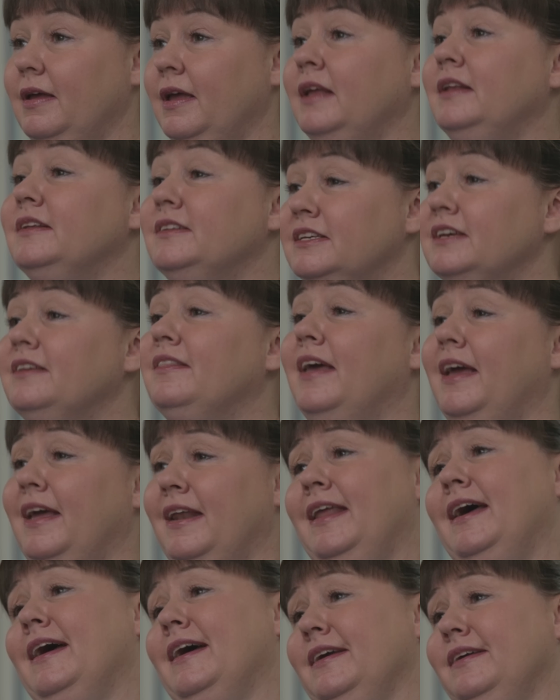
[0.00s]
into
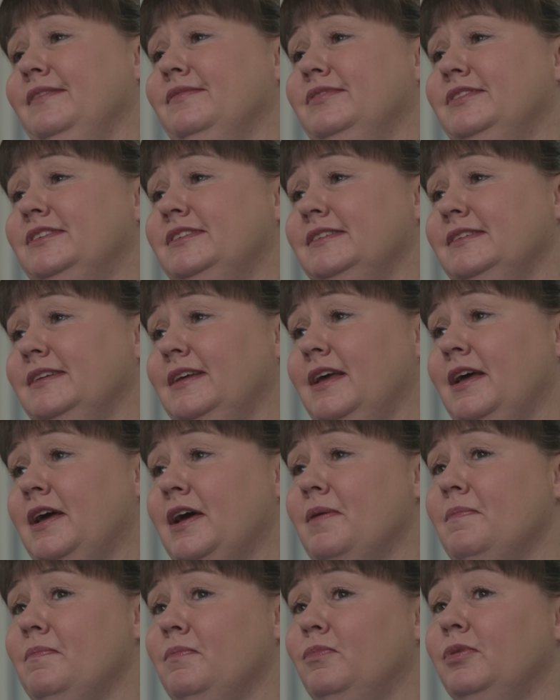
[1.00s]
their lives
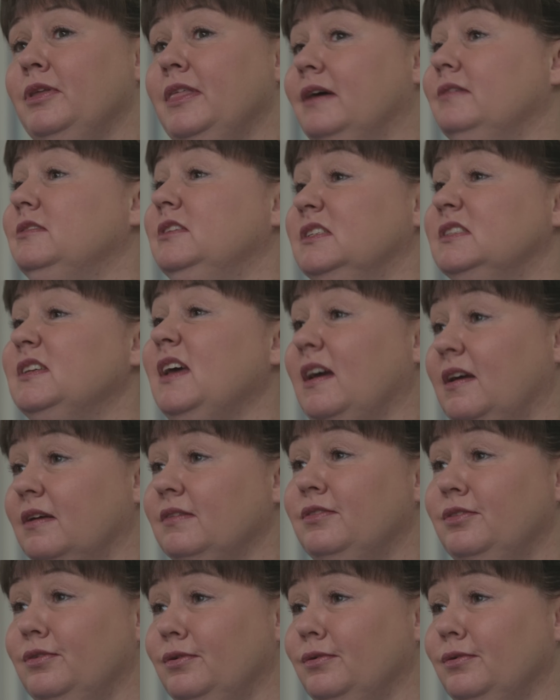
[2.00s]
without a second